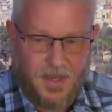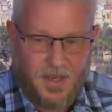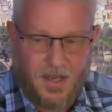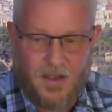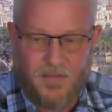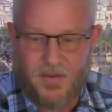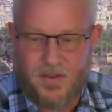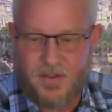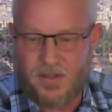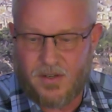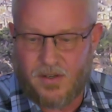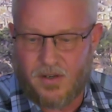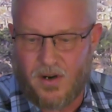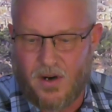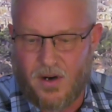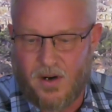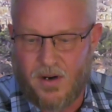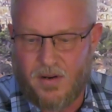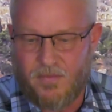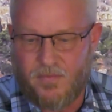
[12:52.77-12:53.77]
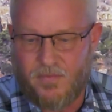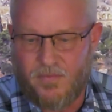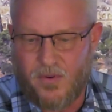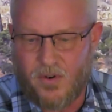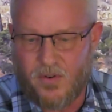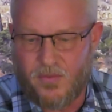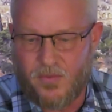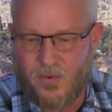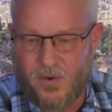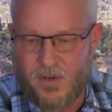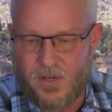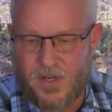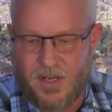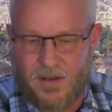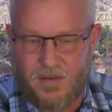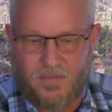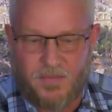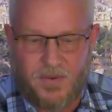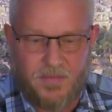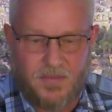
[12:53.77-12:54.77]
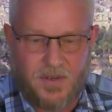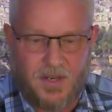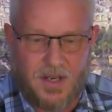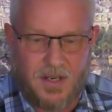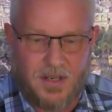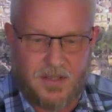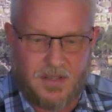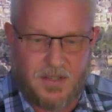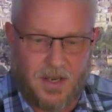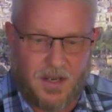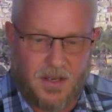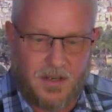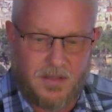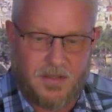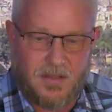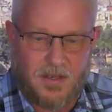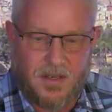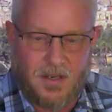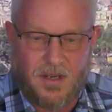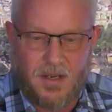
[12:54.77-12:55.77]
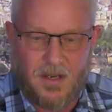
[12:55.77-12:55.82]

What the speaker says: Of Issachar, in verse 14 and 15, it says,